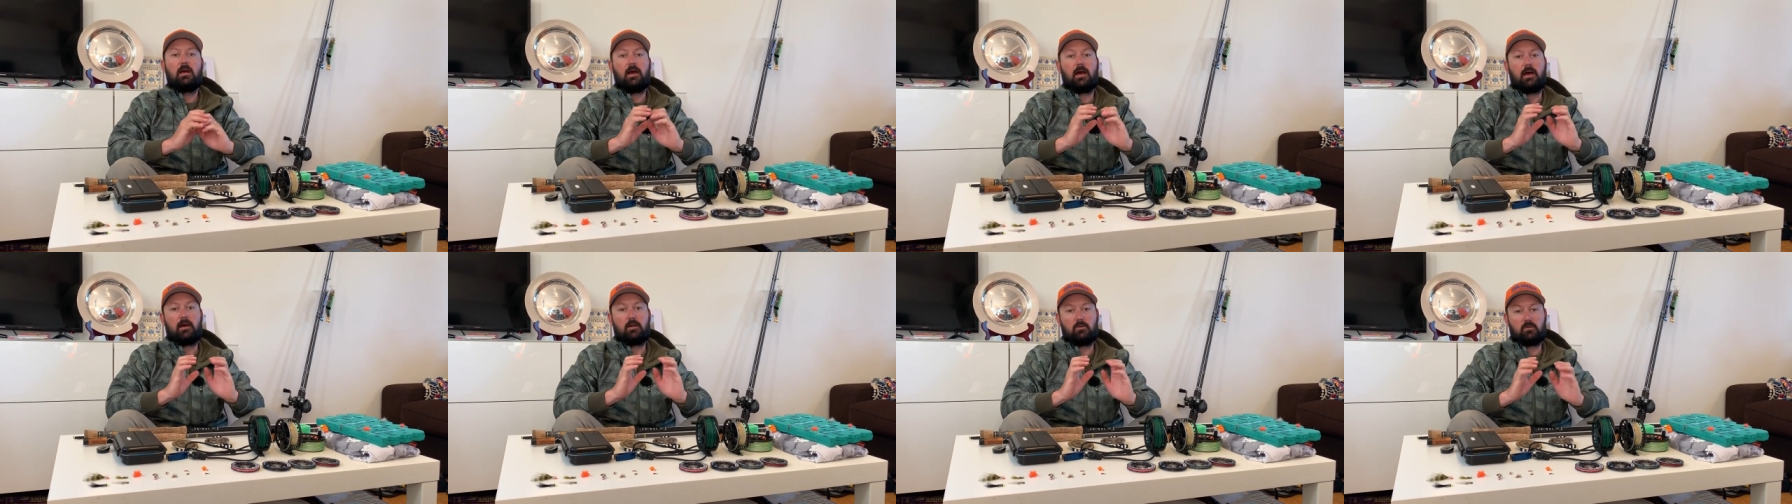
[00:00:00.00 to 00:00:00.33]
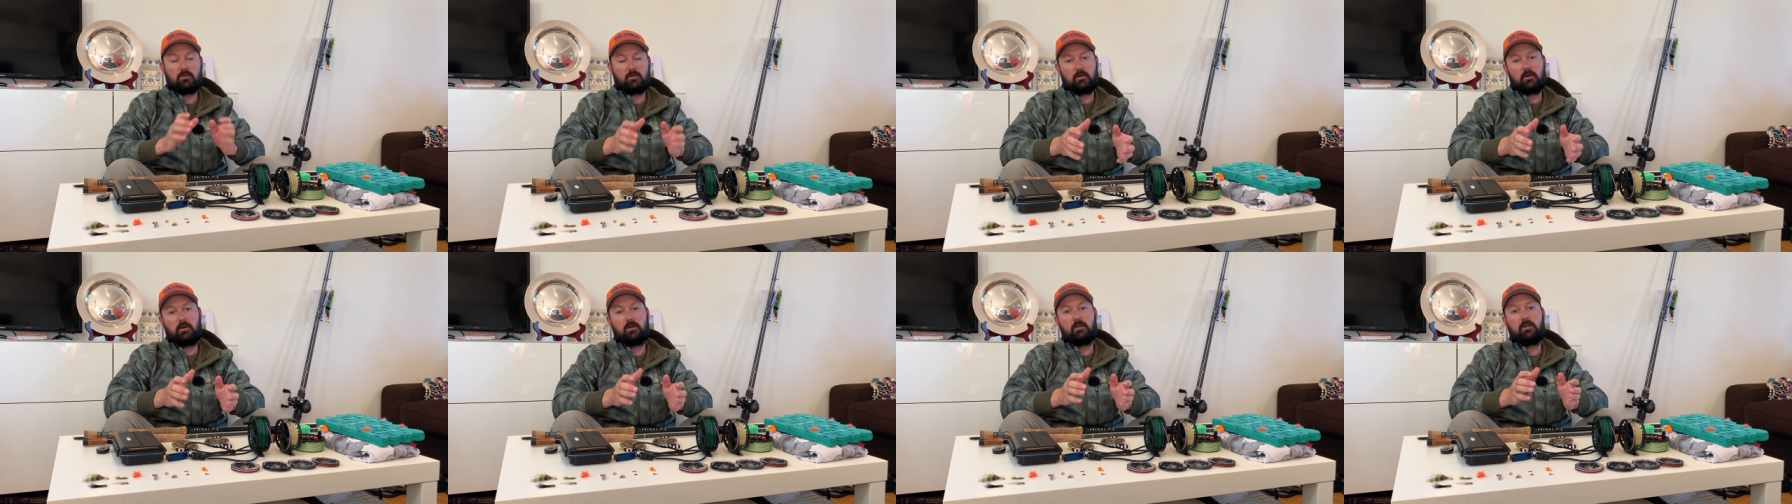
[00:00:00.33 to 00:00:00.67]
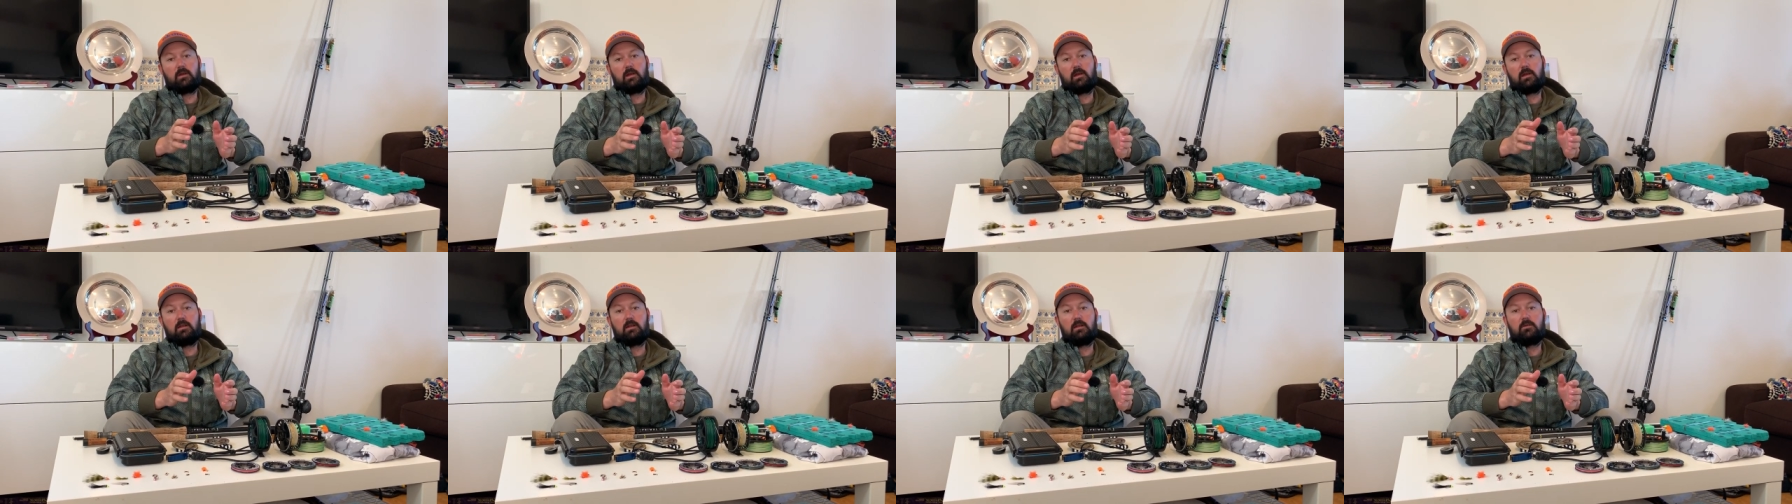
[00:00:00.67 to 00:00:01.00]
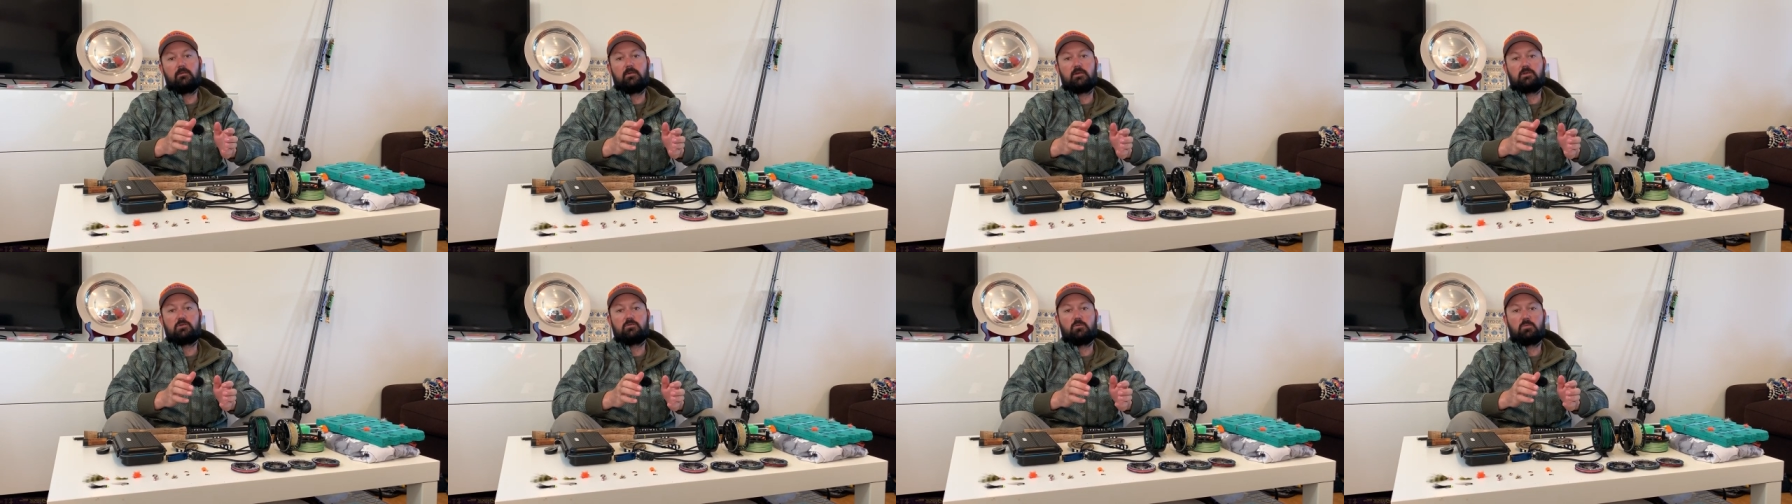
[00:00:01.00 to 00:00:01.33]
and also the
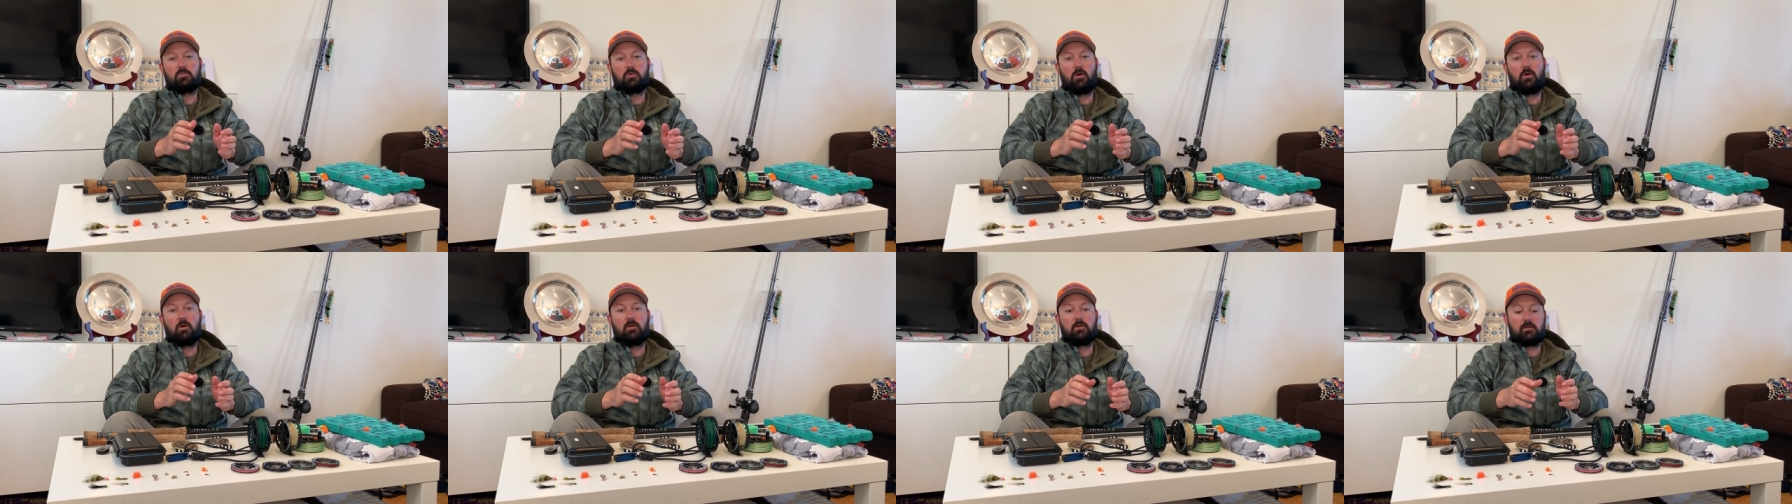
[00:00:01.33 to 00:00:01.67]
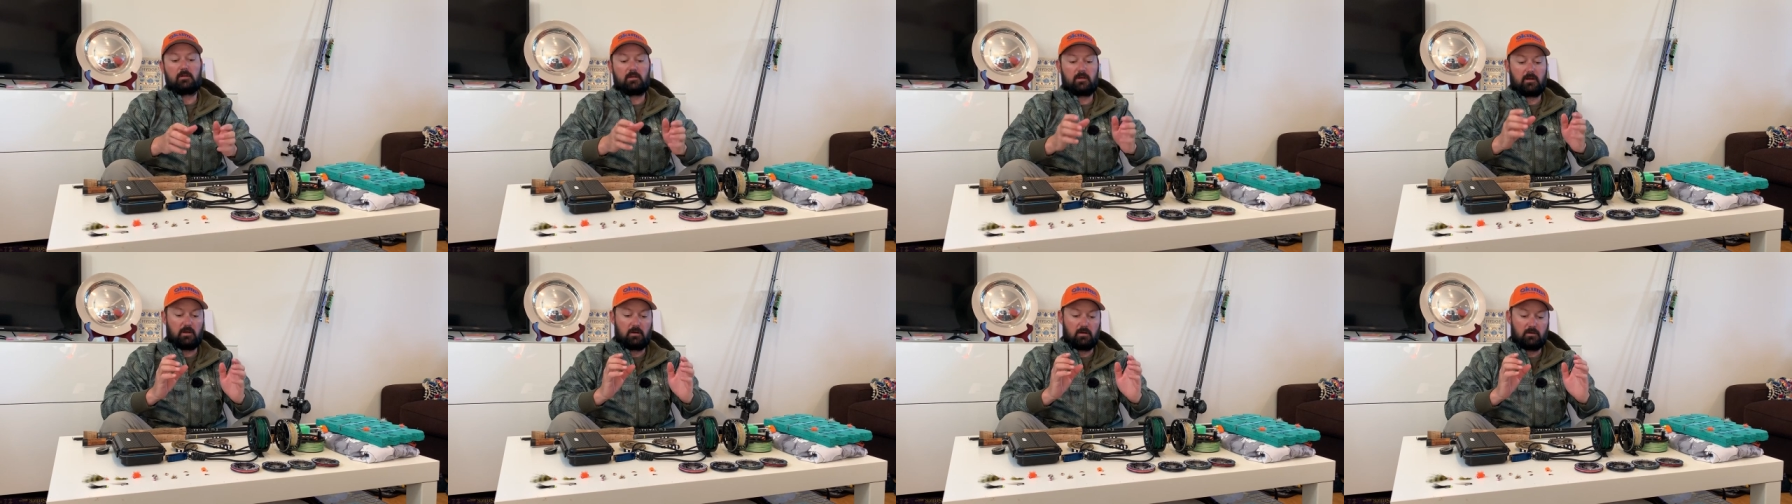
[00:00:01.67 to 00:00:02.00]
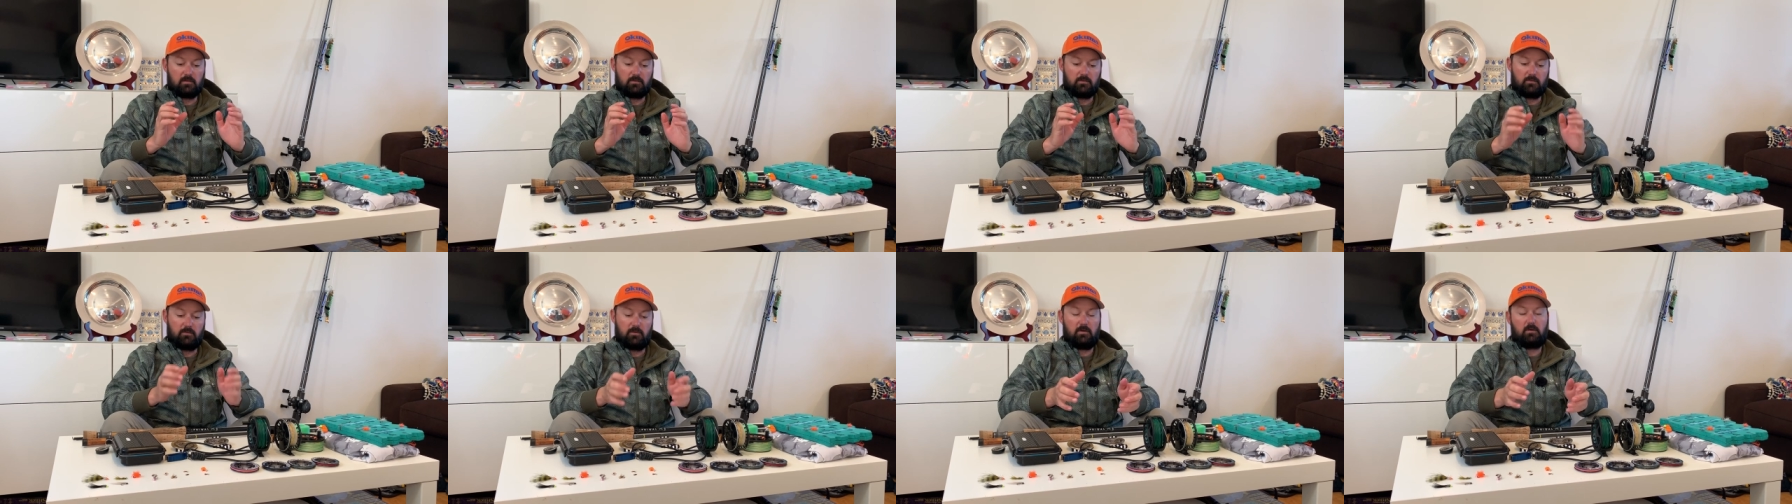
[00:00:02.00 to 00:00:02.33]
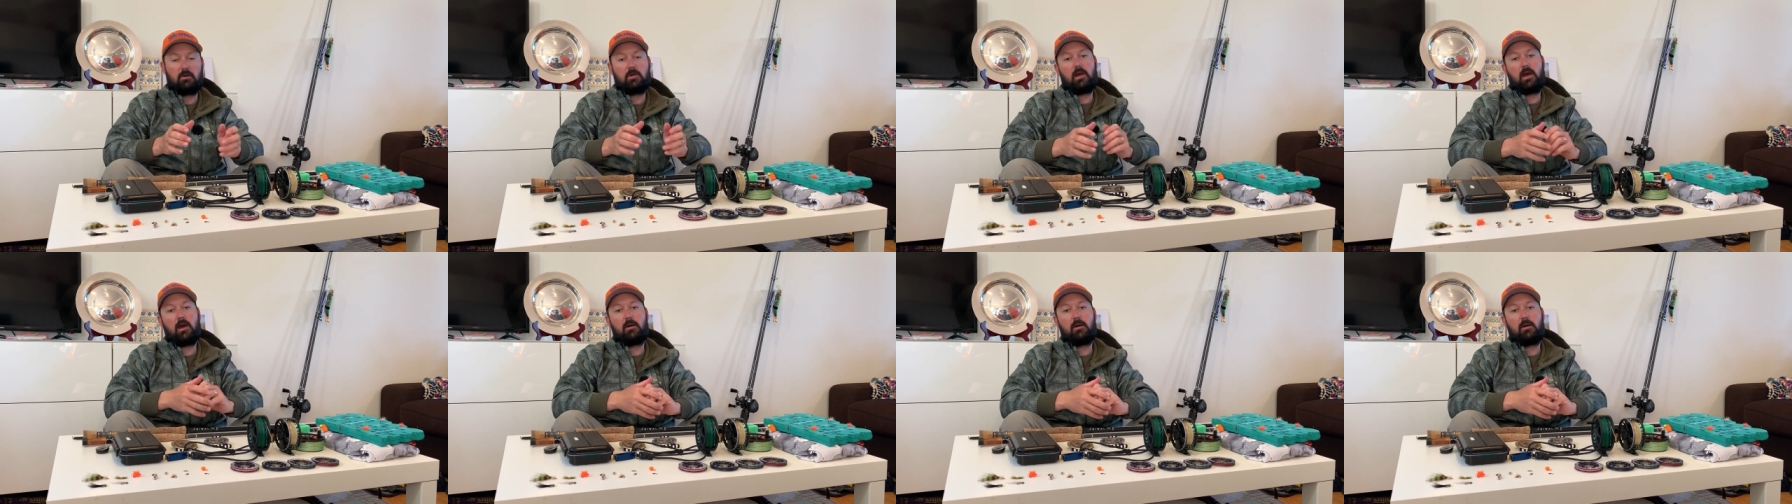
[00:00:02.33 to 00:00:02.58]
individual bronze and I was very